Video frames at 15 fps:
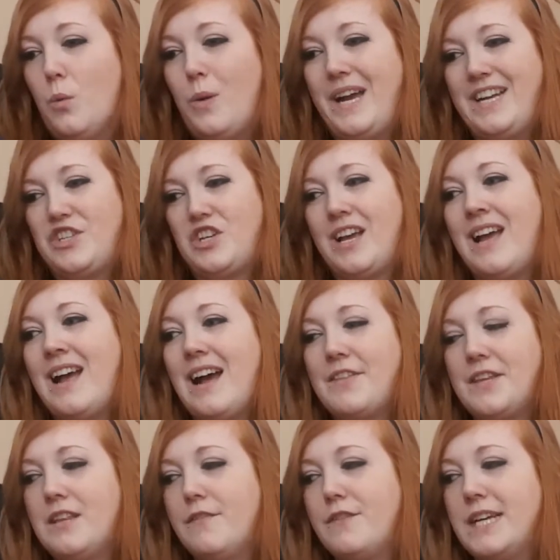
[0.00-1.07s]
Which I
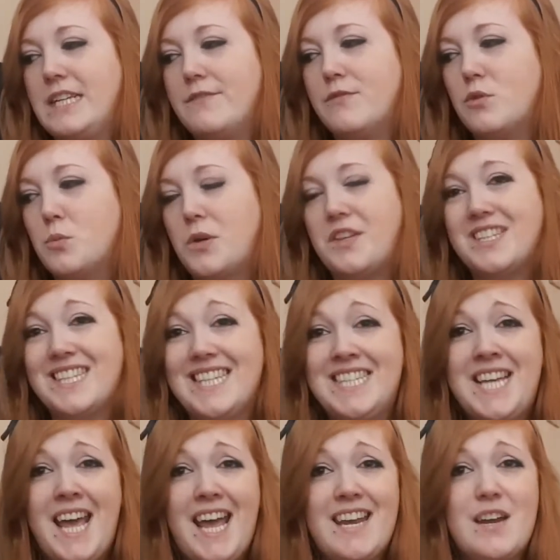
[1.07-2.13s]
think the flight to Fort Worth is like
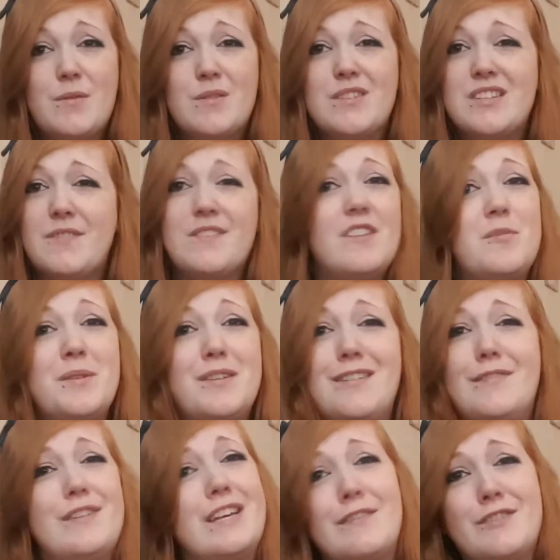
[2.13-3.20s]
10 hours. I've never been on
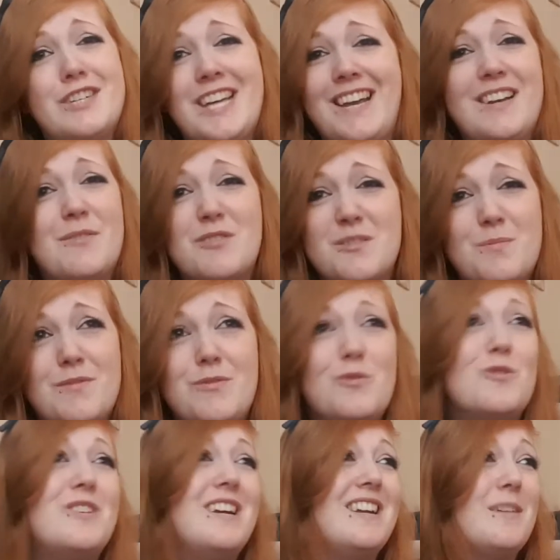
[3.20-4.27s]
a flight for 10 hours
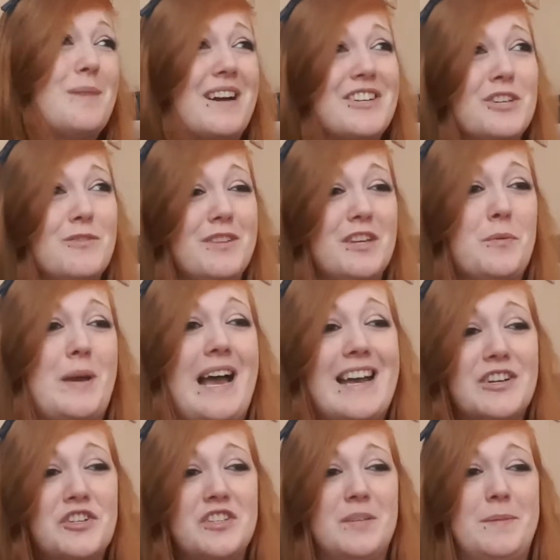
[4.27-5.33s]
before, and I'm actually really quite
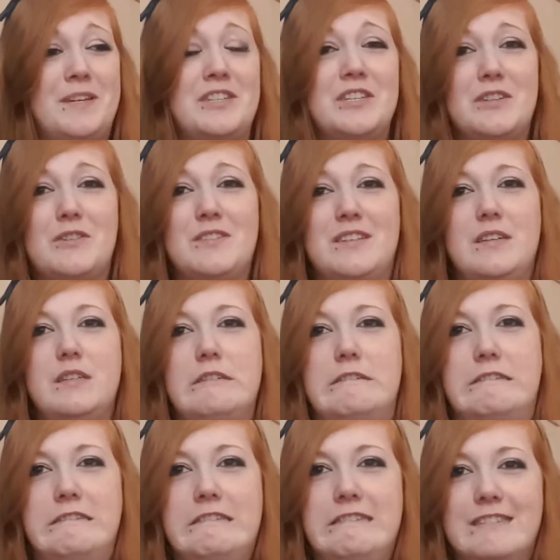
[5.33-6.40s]
anxious about it because
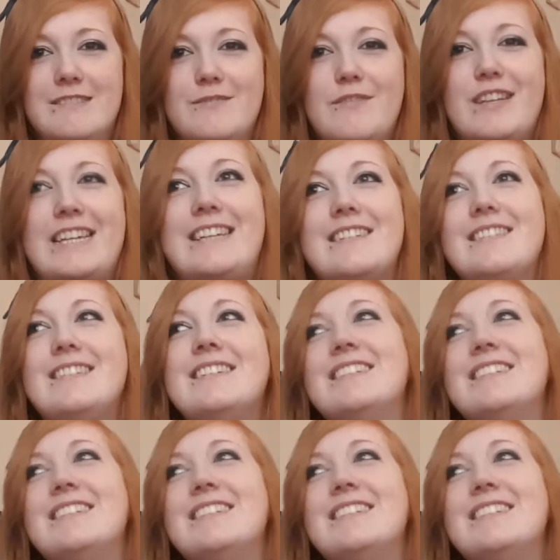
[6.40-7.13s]
flights.